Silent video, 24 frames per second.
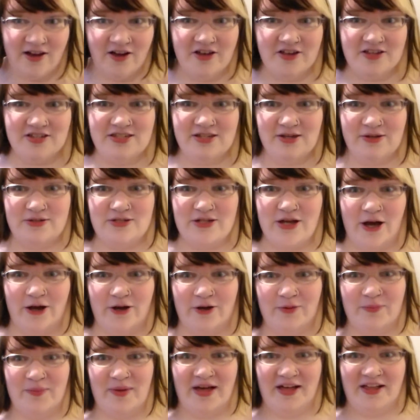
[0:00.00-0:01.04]
also
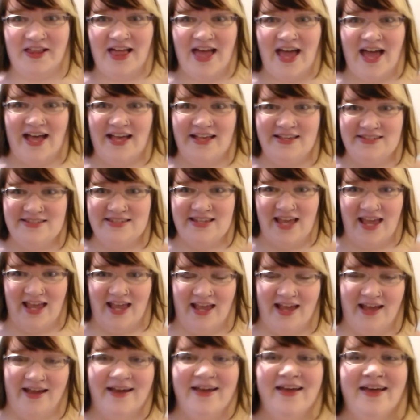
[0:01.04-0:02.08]
Taco Bell has
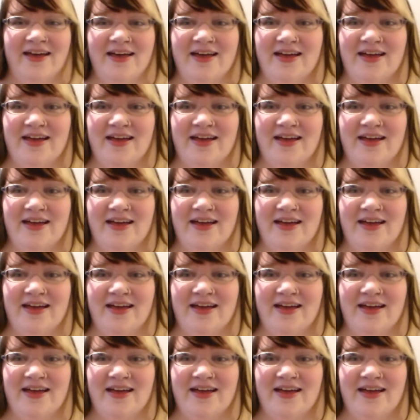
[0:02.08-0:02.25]
a